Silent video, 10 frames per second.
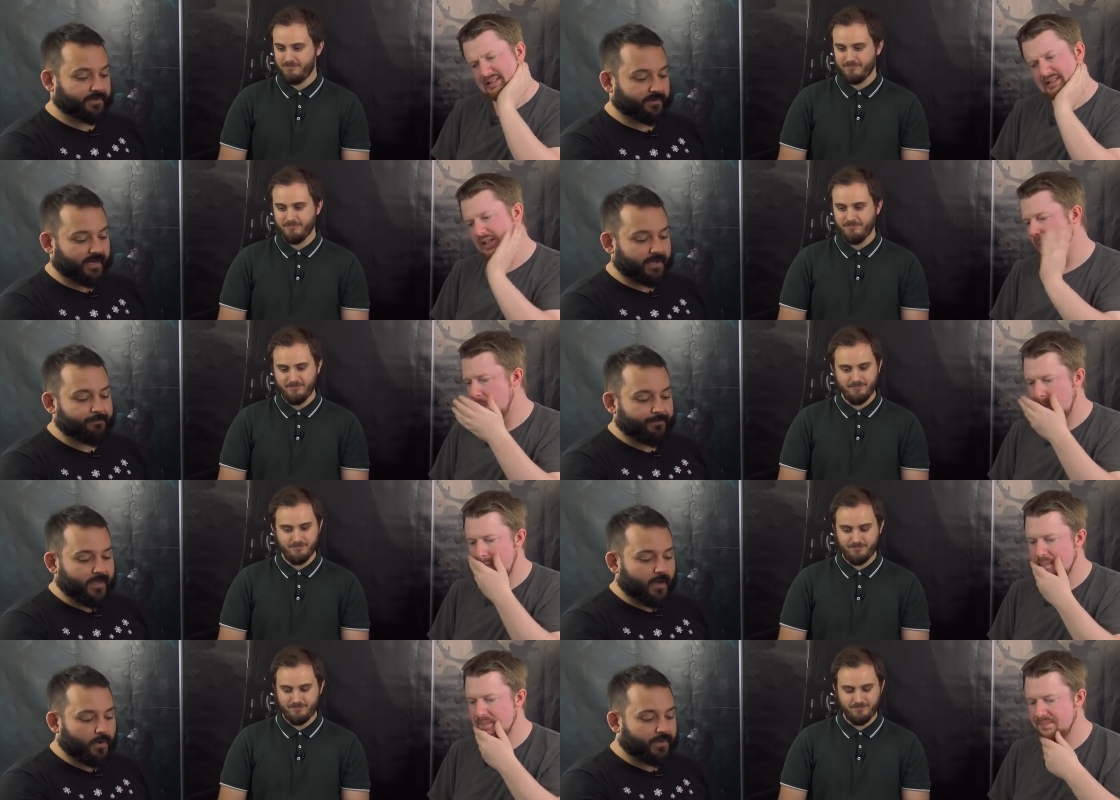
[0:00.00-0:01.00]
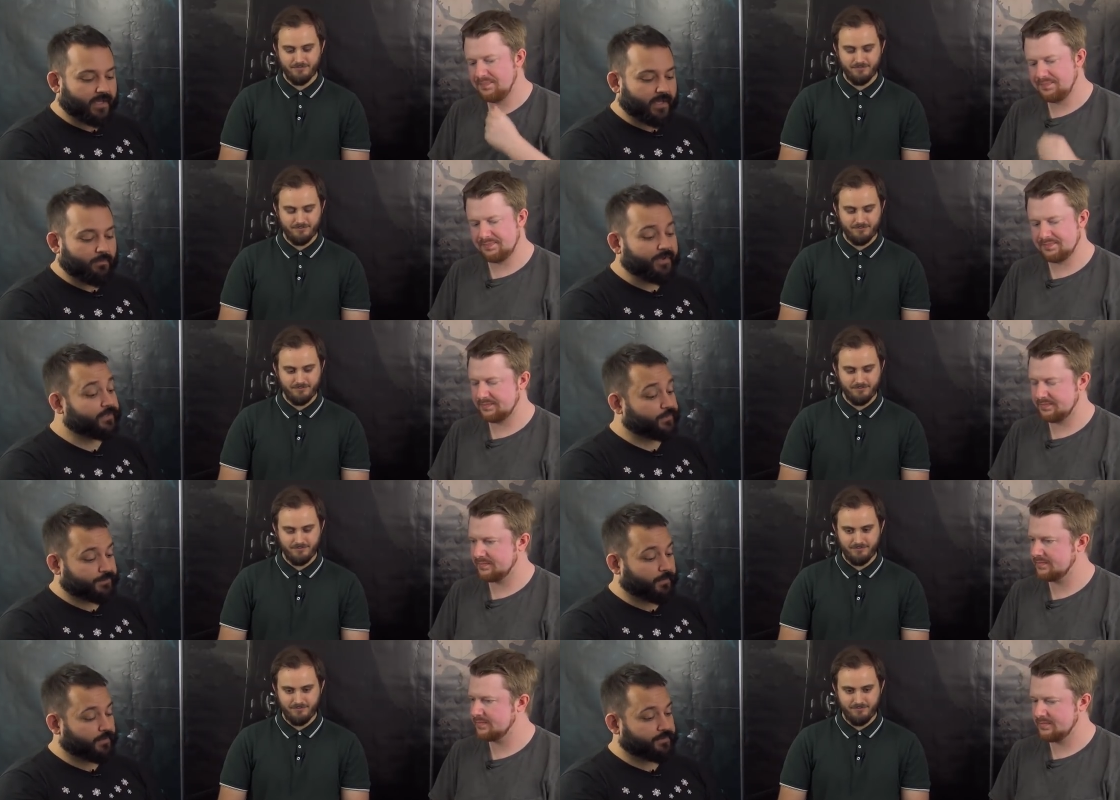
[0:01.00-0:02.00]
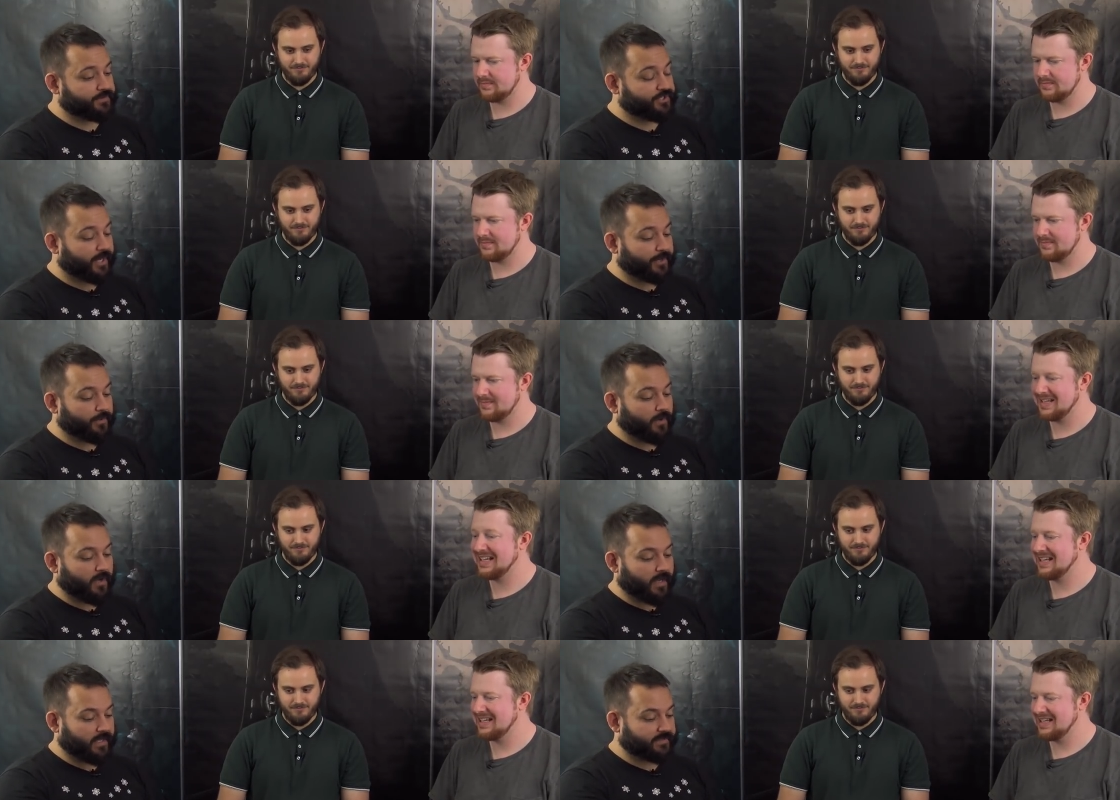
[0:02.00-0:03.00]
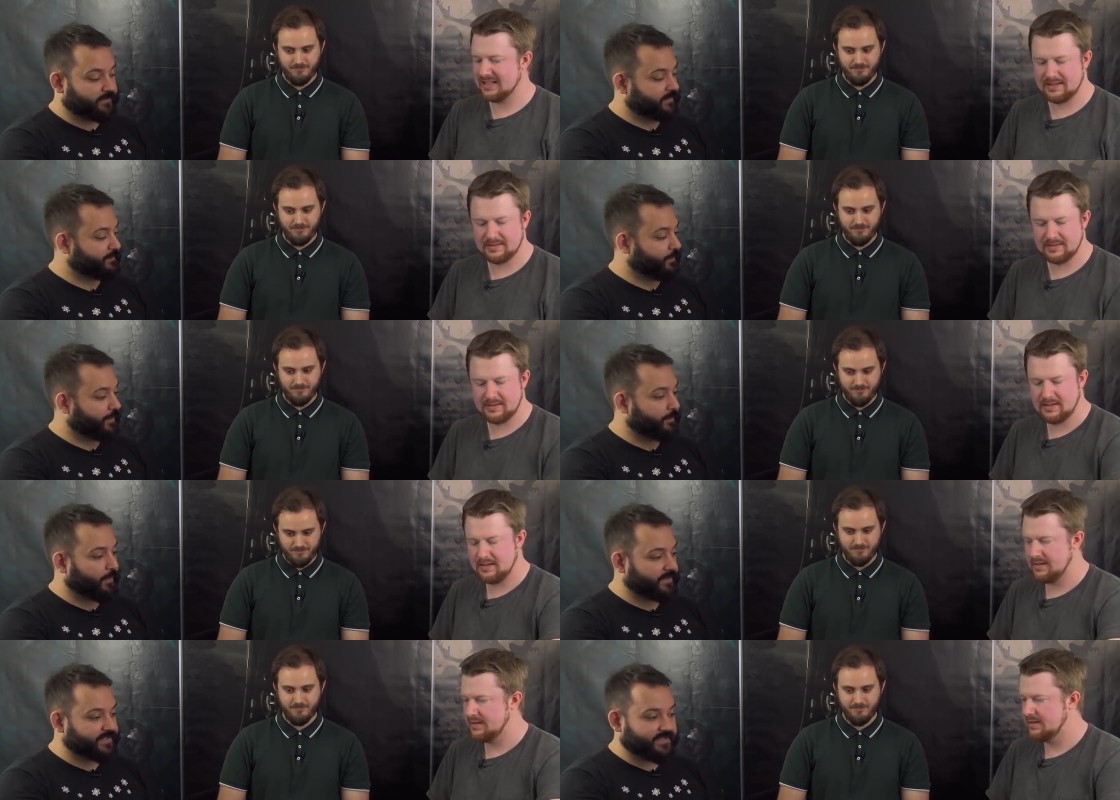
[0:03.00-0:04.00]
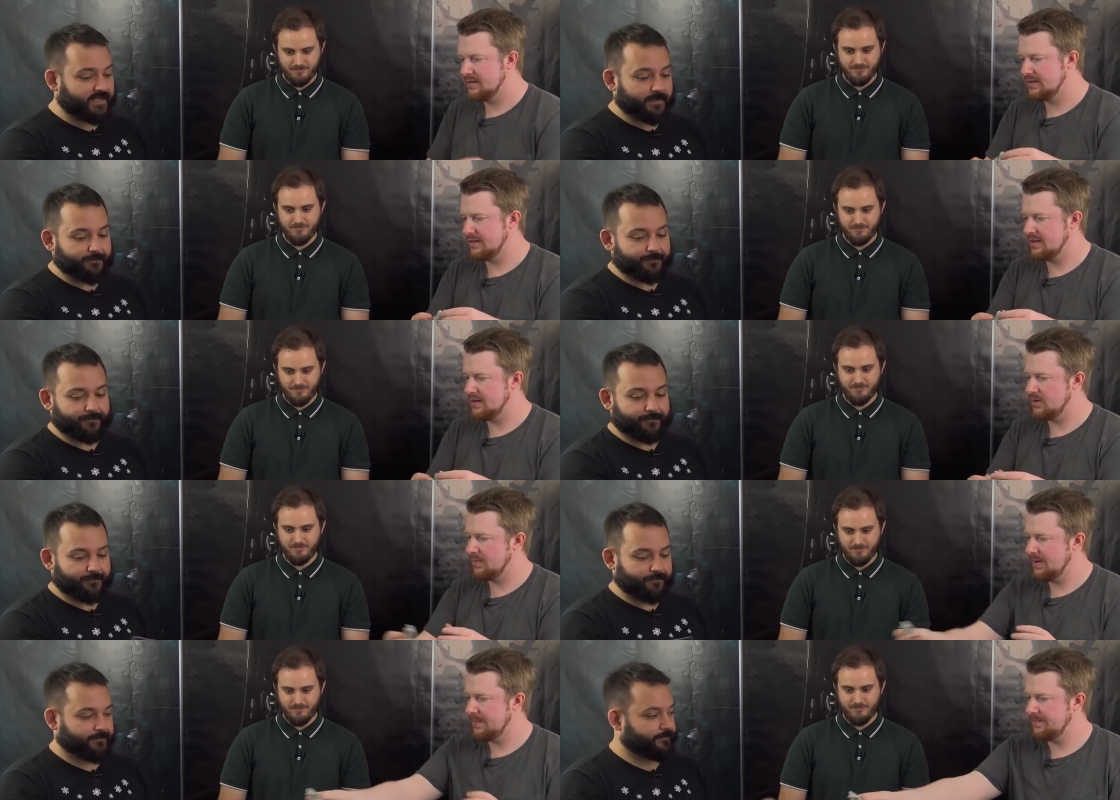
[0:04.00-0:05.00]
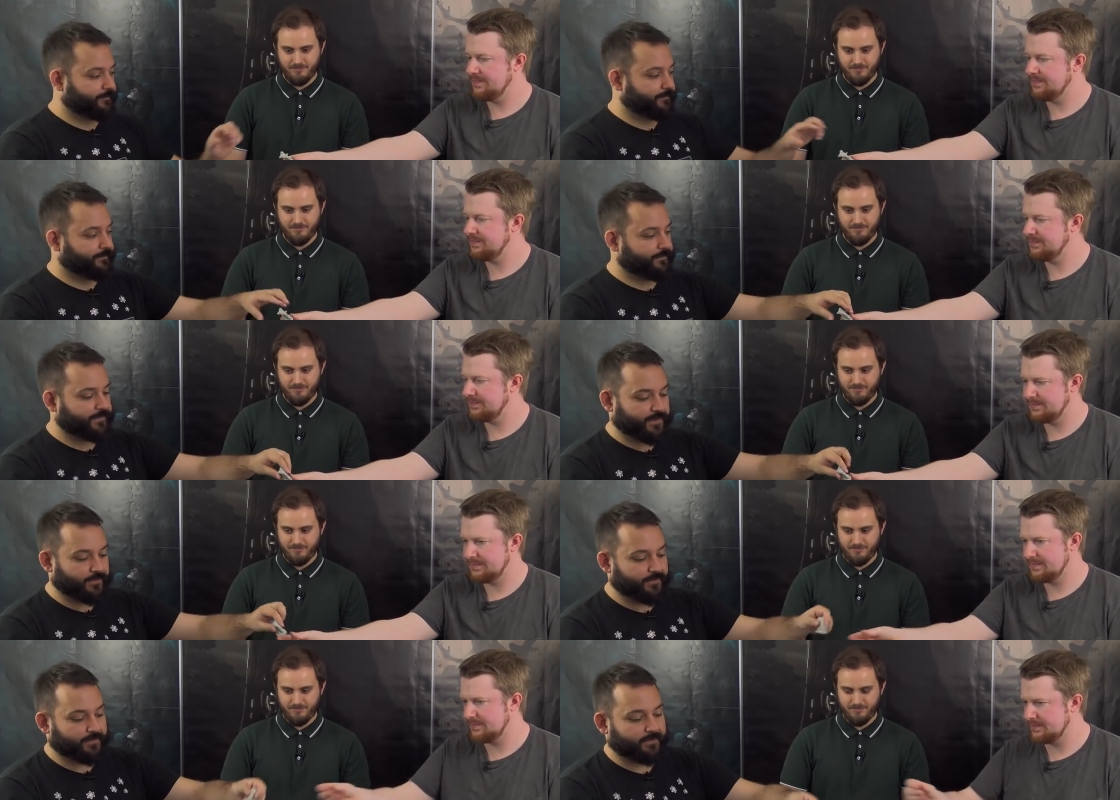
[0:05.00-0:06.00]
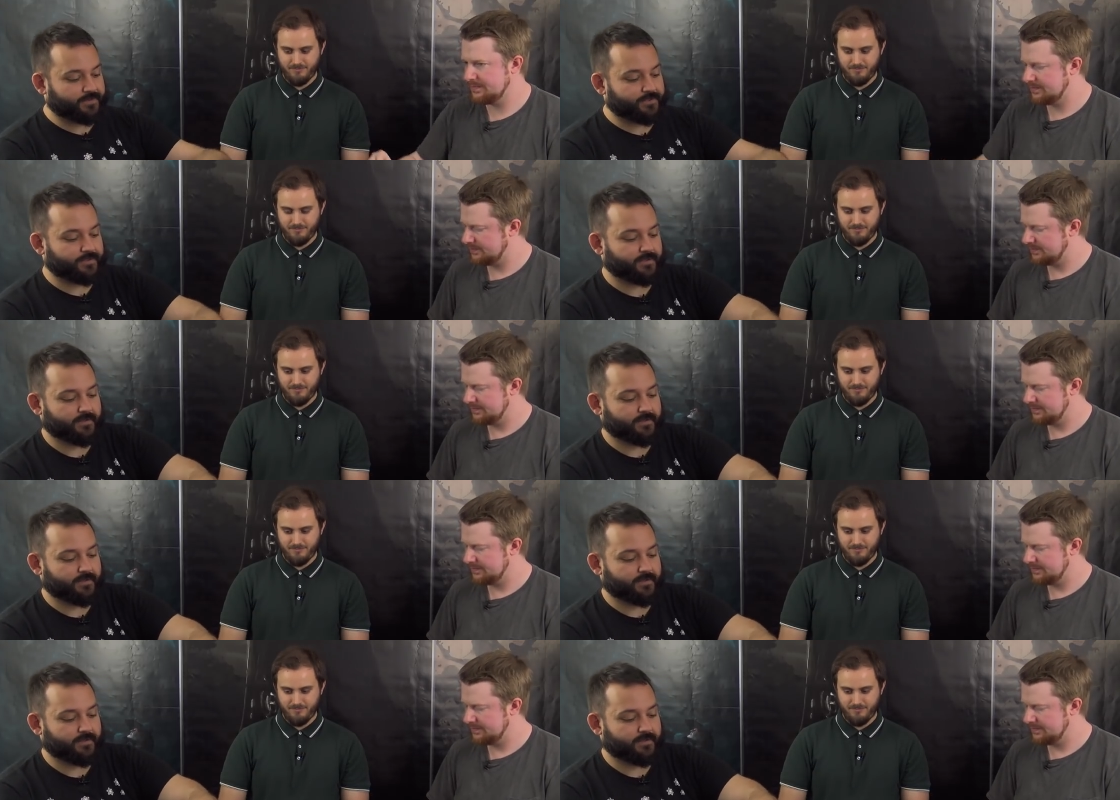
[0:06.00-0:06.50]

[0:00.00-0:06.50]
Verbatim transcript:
Speaker 1: there, right? No. Okay, we get to spawn shadow at the spawning point Z. you go, buddy. Thank you very much.